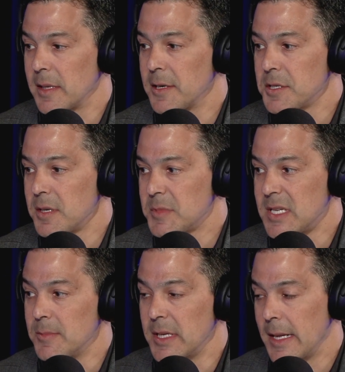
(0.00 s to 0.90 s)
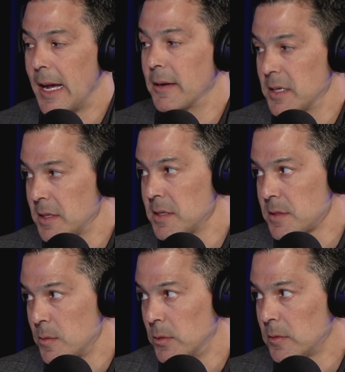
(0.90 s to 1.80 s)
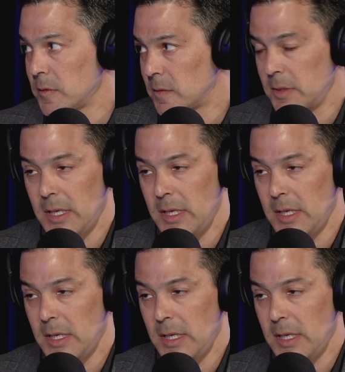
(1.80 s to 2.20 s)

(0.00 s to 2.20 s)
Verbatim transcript: leadership team to get out into the schools.